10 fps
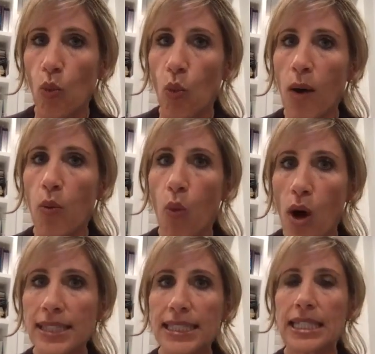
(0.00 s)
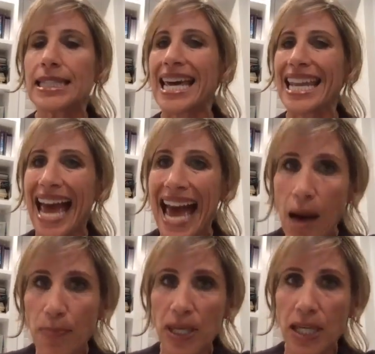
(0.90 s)
What was it that
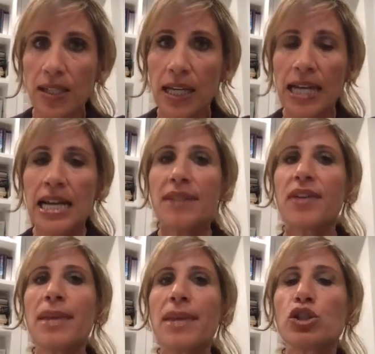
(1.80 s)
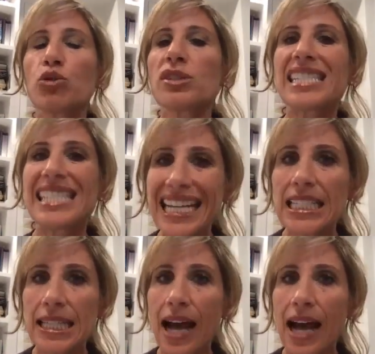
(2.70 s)
happened that made you stick
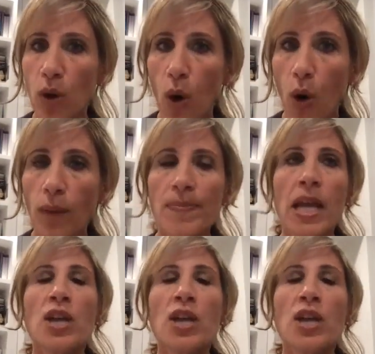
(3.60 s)
to that goal?